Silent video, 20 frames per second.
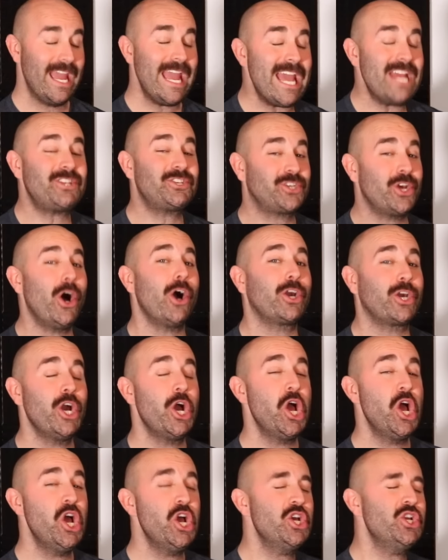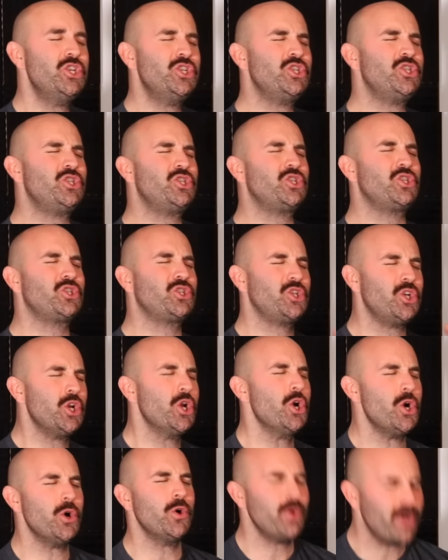It took
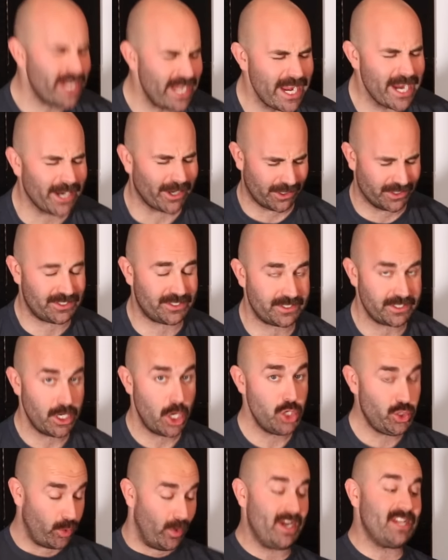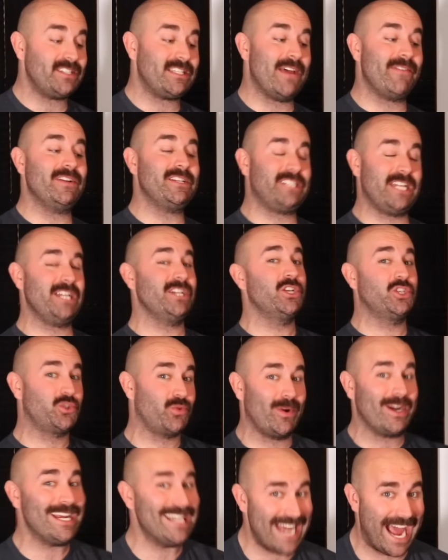two years, 2017 to
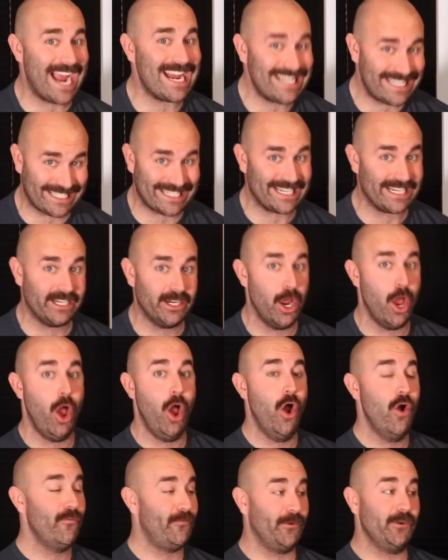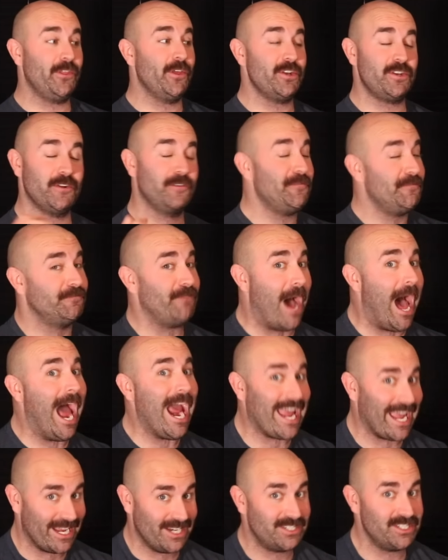2019, for the
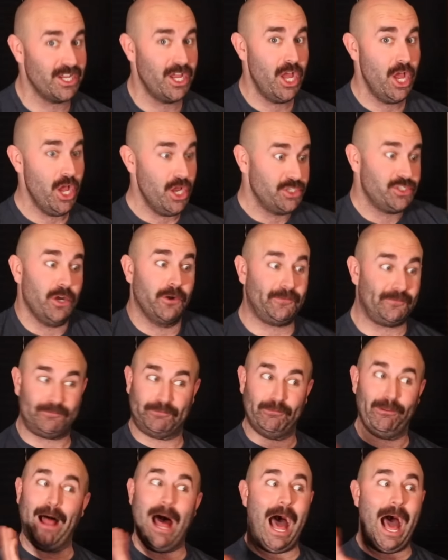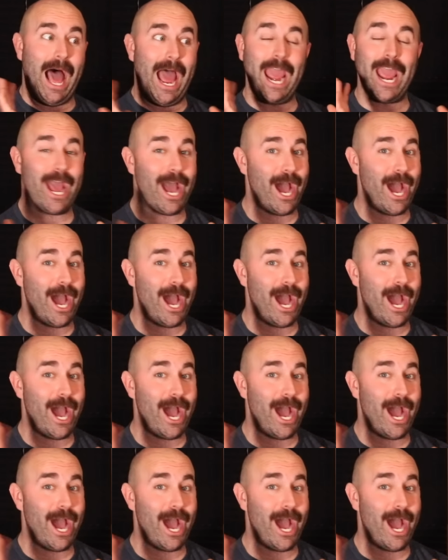Defiant to fly